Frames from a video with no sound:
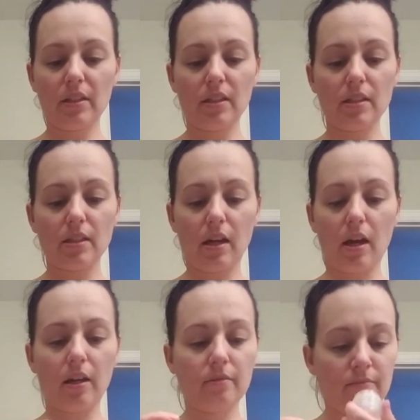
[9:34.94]

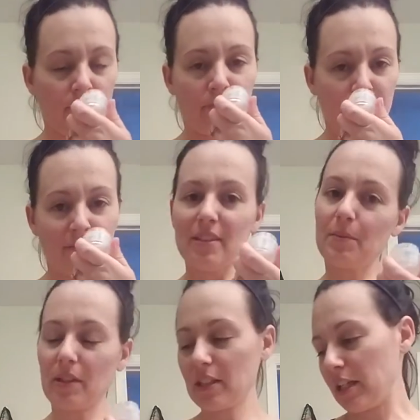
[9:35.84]
It
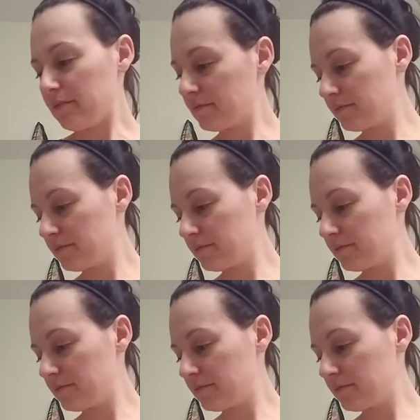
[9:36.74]
smells good.